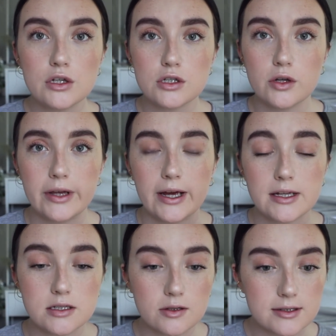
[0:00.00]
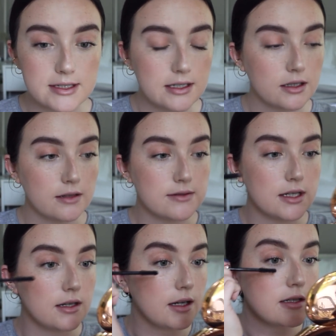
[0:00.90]
So yeah, as you can see, it gives
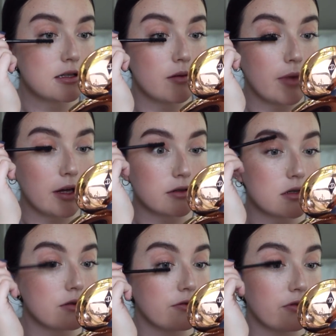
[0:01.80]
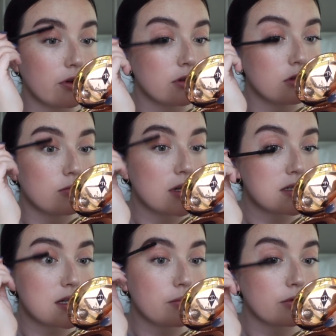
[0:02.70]
a nice amount of volume
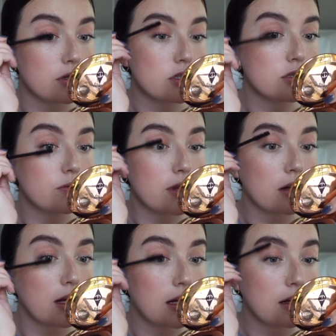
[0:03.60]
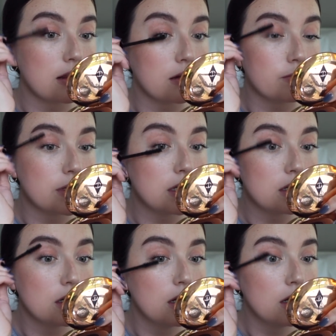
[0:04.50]
and separation without getting
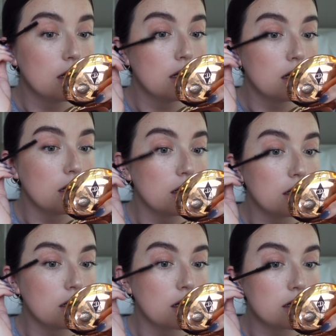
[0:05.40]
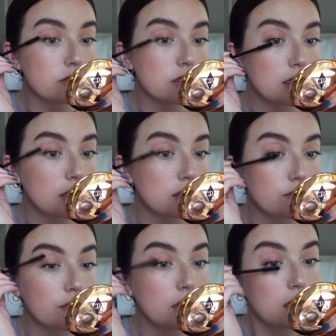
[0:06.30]
clumpy. And I just think it's
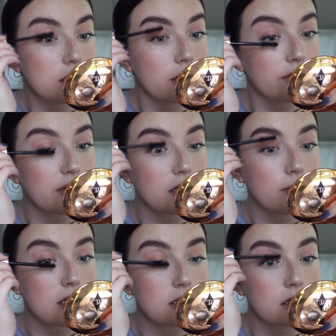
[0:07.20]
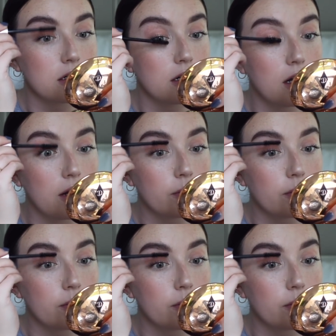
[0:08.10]
a really nice everyday mascara.